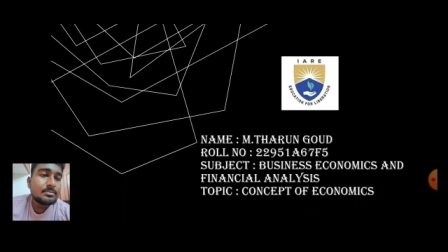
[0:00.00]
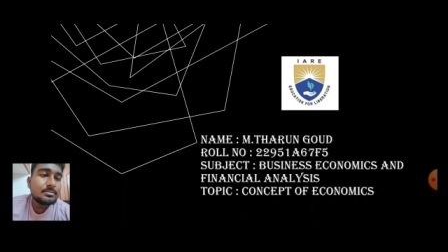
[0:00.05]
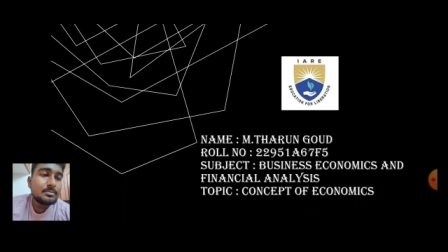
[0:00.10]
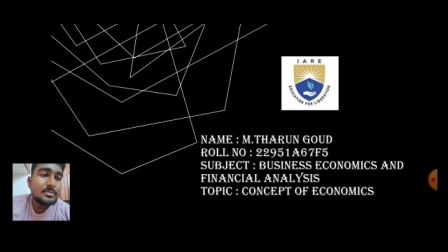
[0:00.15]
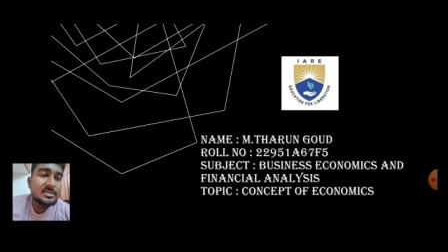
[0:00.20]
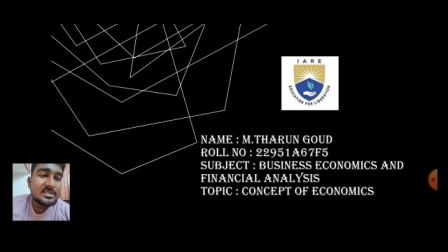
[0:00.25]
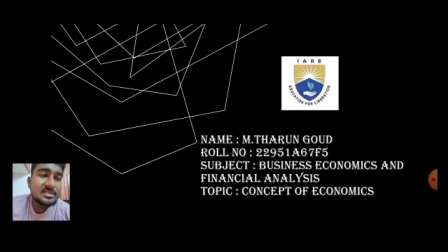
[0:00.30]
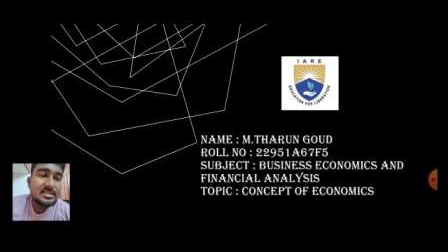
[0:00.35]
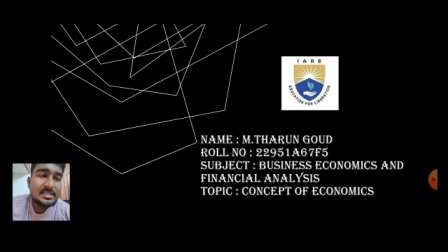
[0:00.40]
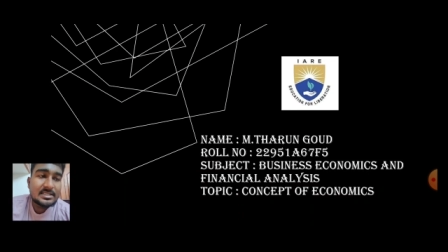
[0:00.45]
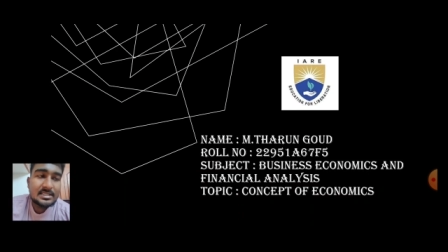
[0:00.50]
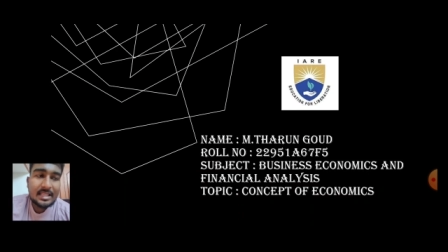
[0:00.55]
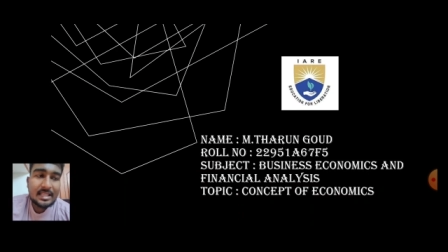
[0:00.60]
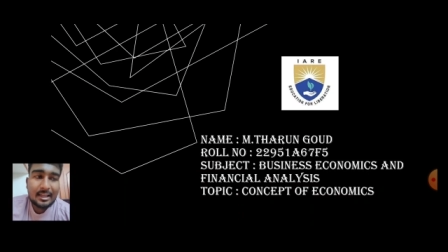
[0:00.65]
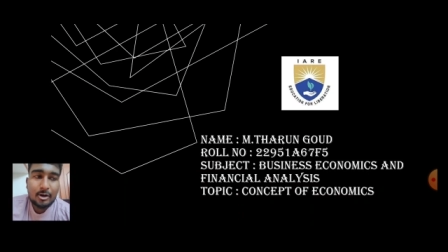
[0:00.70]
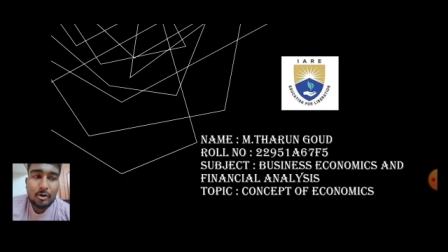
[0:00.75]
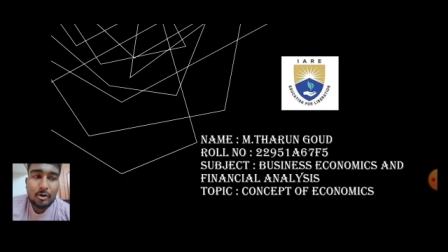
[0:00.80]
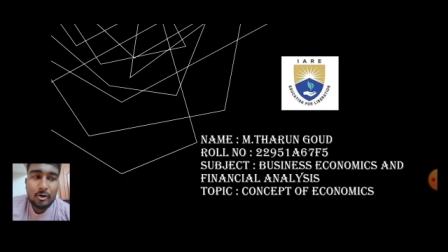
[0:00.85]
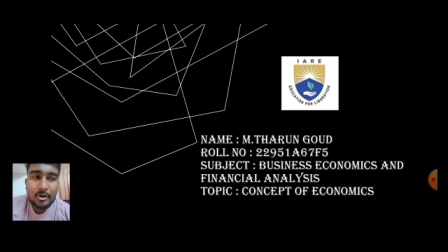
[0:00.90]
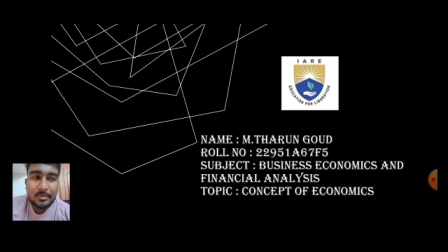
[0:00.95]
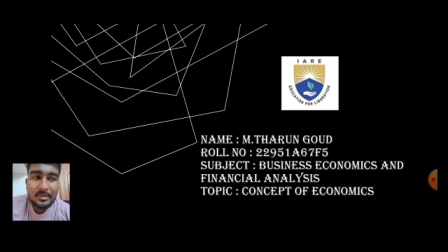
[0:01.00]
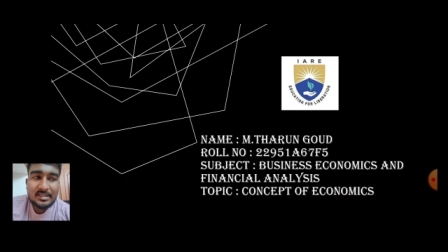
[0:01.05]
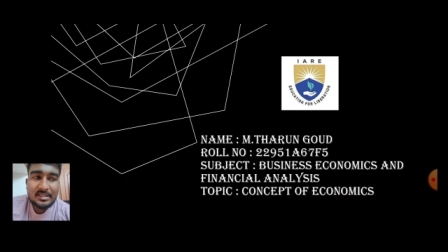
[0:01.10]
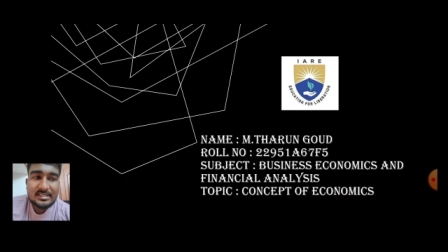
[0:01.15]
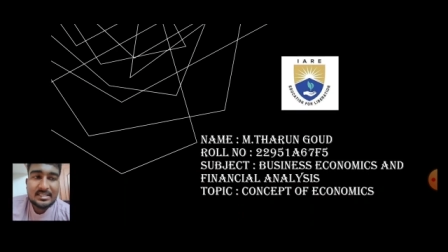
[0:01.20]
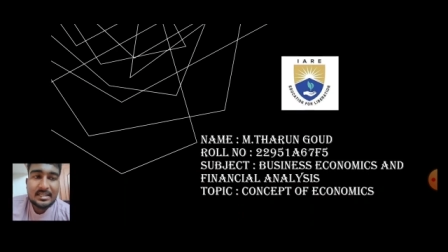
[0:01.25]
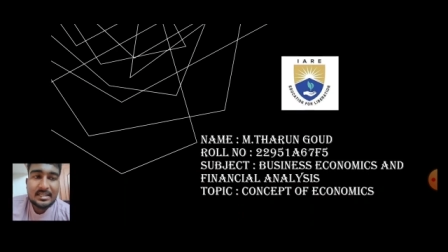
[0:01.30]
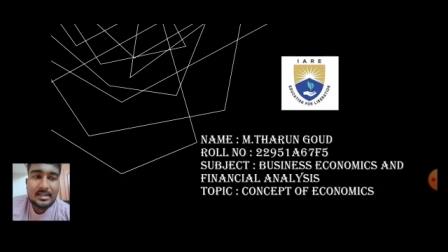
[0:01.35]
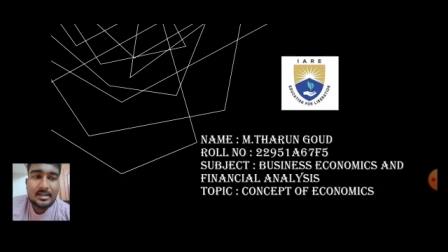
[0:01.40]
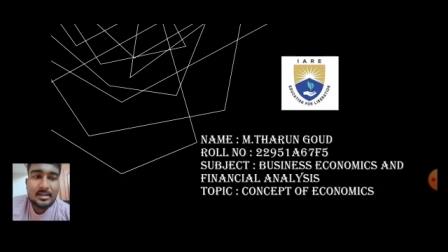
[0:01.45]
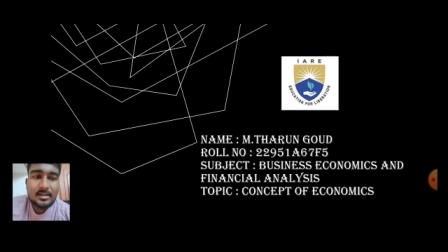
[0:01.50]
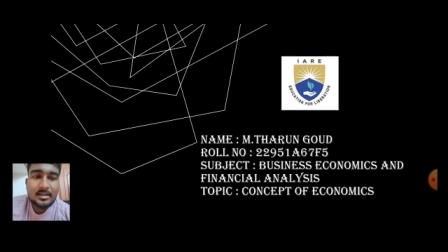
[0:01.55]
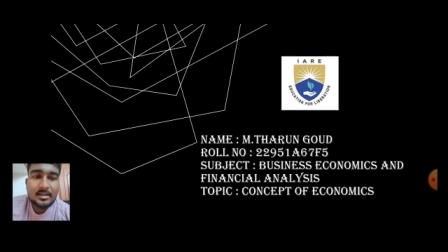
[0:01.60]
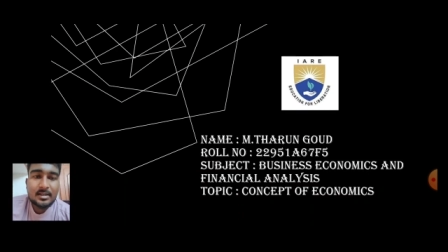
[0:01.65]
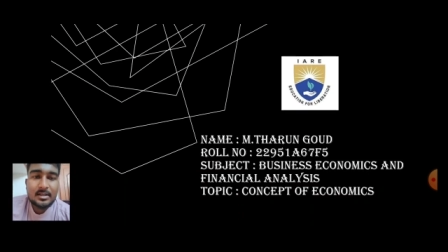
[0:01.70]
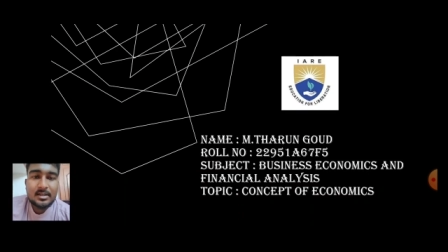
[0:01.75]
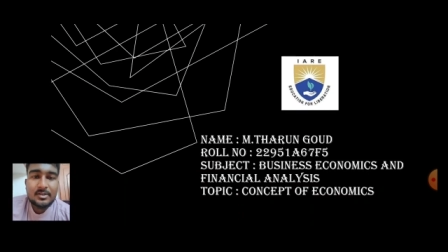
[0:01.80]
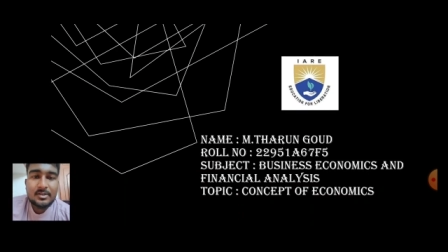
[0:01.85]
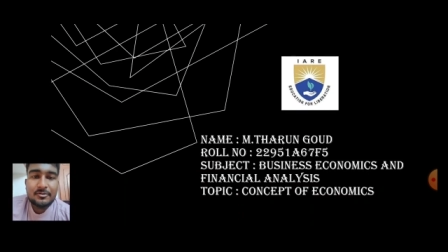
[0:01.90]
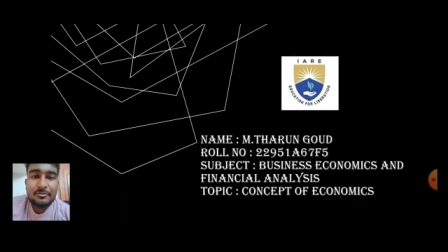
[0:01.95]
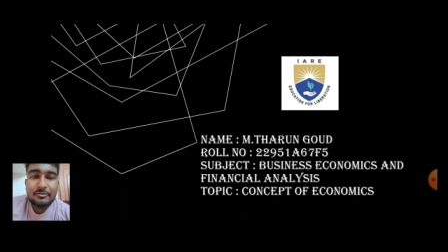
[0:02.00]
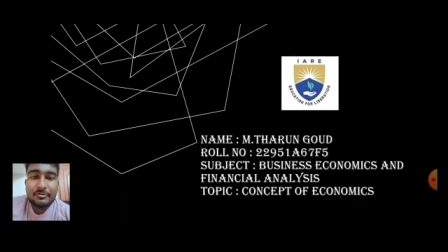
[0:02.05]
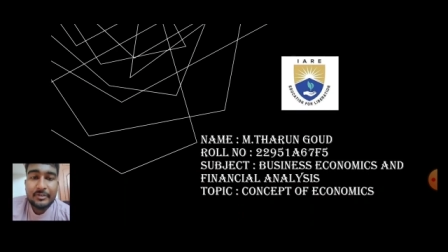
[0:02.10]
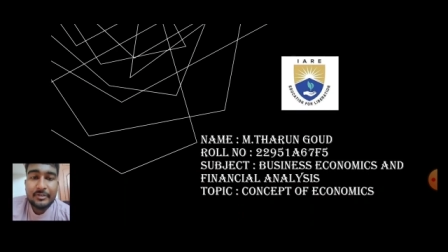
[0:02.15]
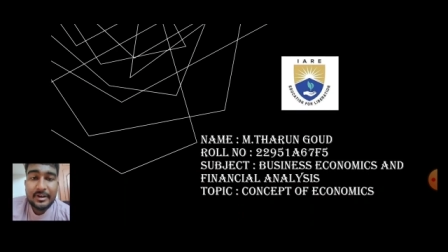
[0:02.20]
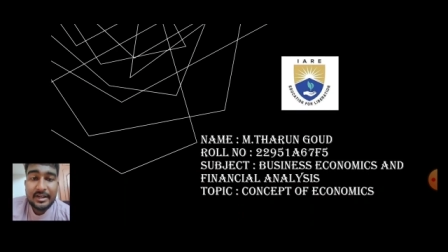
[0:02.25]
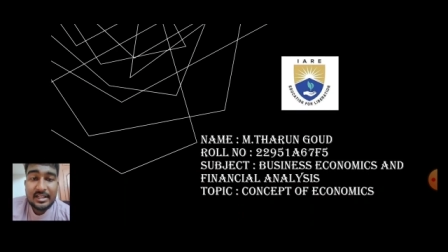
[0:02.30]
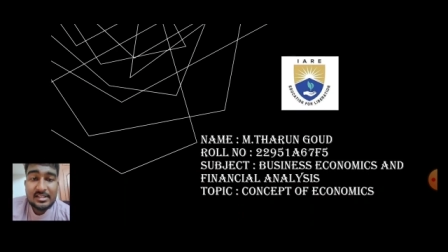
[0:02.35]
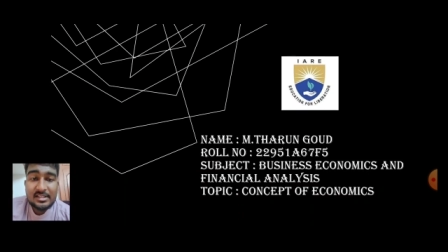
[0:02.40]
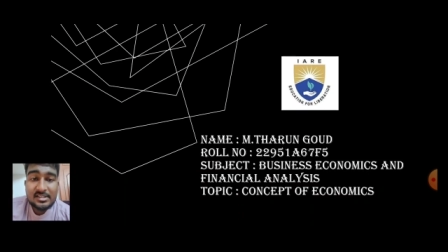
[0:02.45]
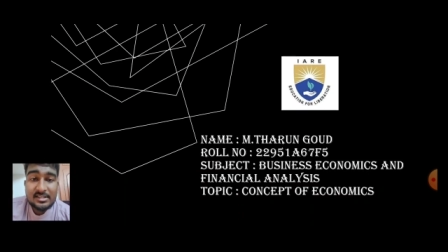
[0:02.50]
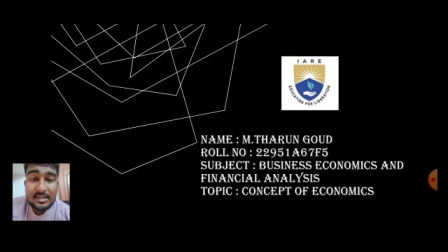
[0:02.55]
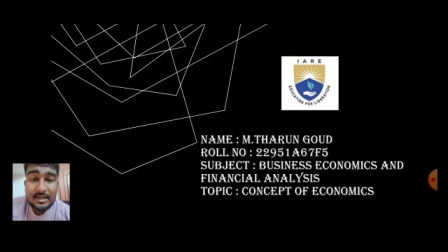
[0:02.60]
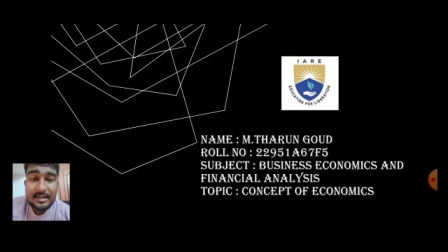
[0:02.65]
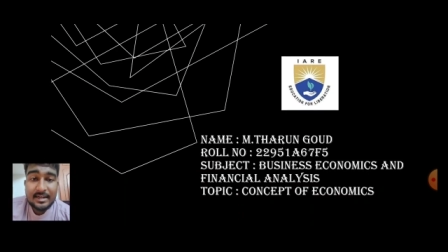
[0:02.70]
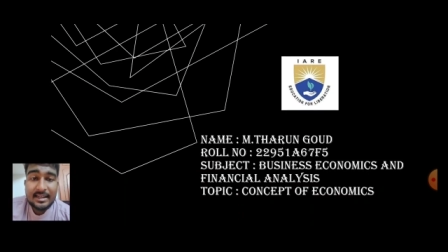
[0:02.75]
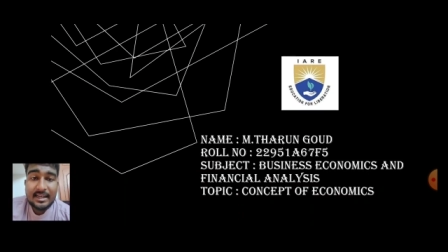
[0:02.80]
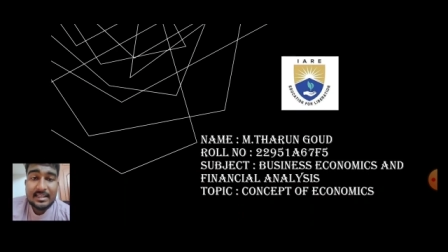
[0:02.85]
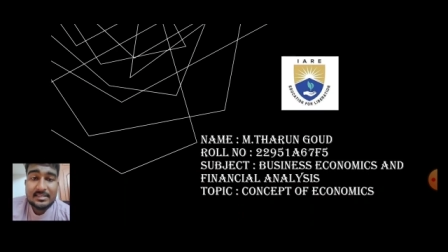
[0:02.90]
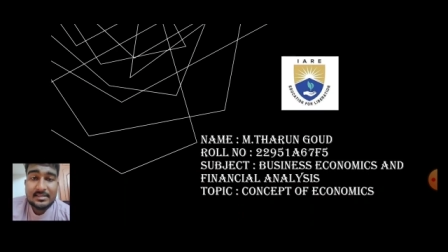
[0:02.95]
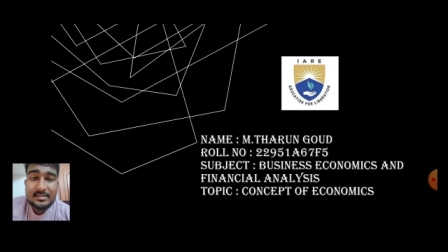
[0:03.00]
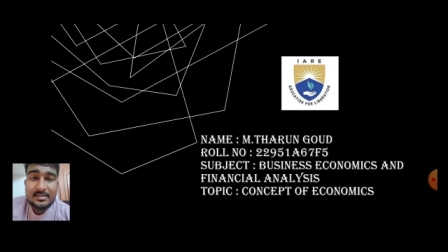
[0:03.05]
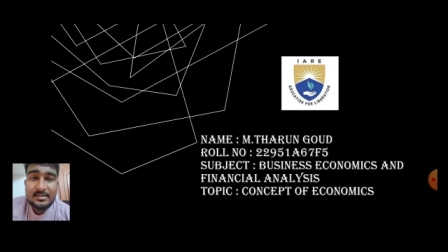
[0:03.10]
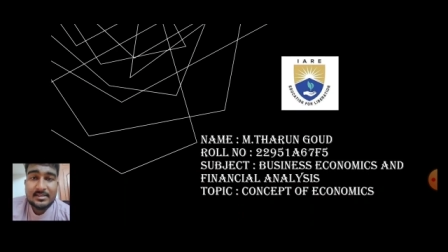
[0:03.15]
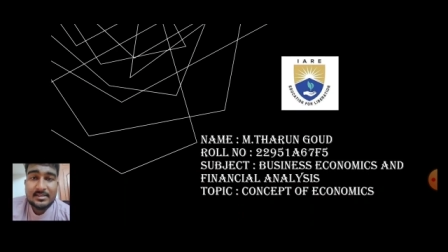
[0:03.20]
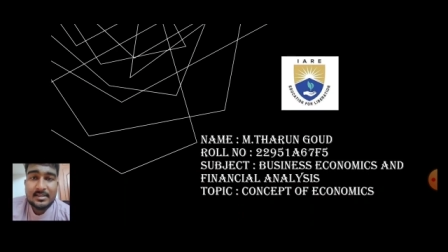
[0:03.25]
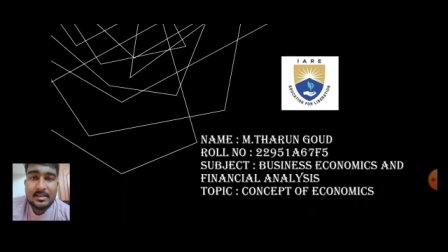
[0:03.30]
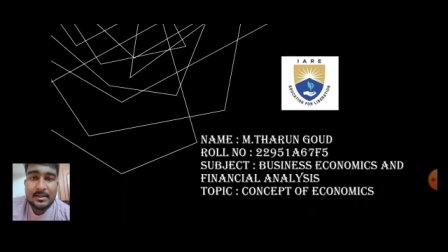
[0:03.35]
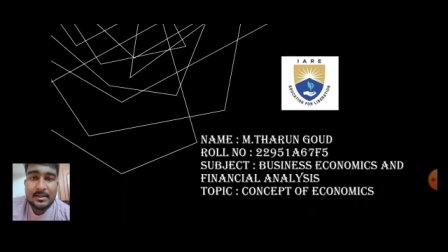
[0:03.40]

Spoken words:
Business Economics and Financial Analysis,